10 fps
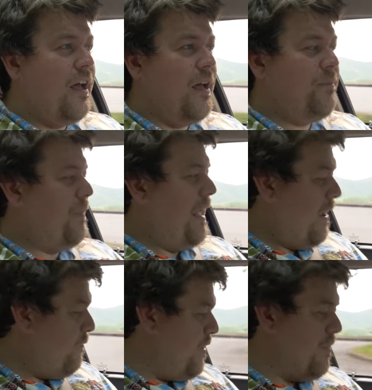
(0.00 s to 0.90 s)
Um,
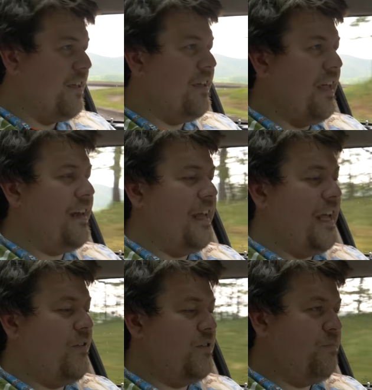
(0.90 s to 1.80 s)
everything in
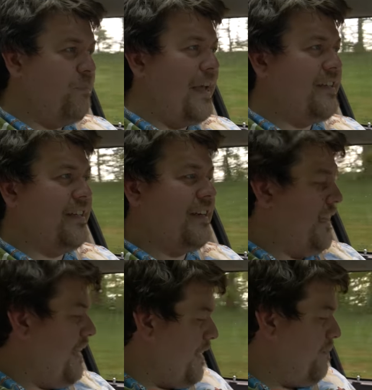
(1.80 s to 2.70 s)
here is
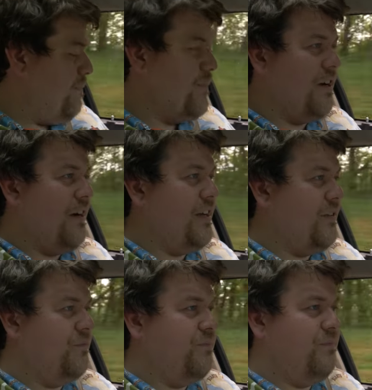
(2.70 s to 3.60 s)
basically a kind
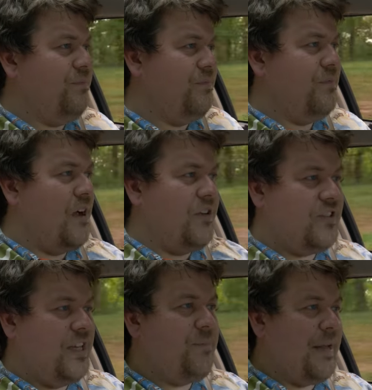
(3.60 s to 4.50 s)
of
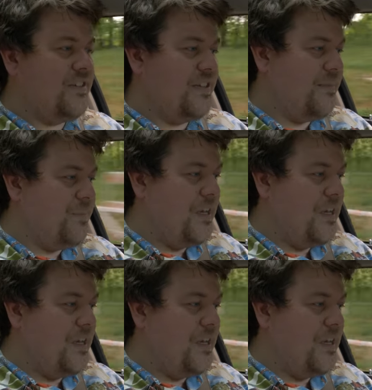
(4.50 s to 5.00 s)
nasty plastic.